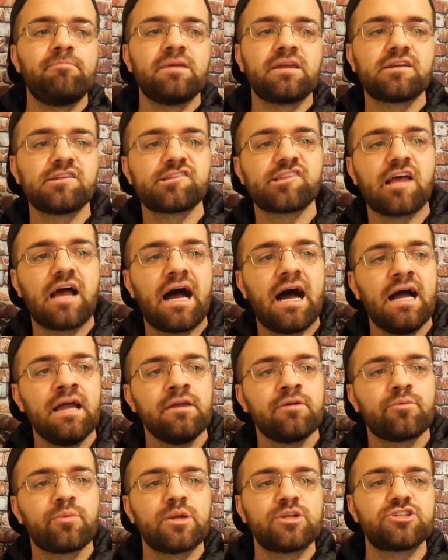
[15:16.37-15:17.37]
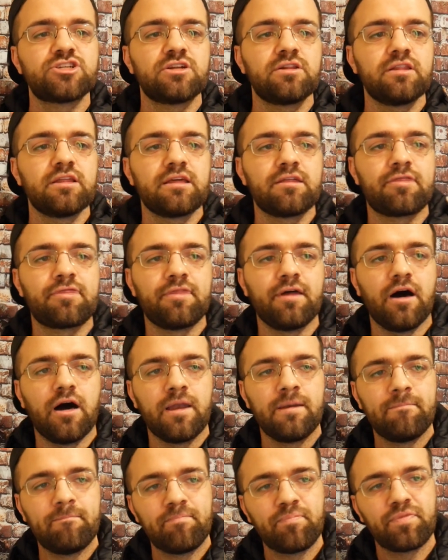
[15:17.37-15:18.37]
because I originally
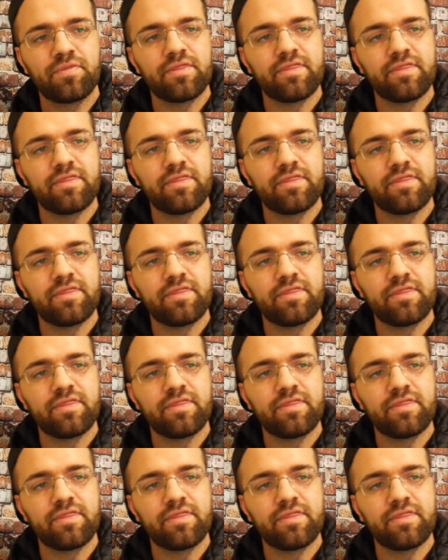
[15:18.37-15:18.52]
thought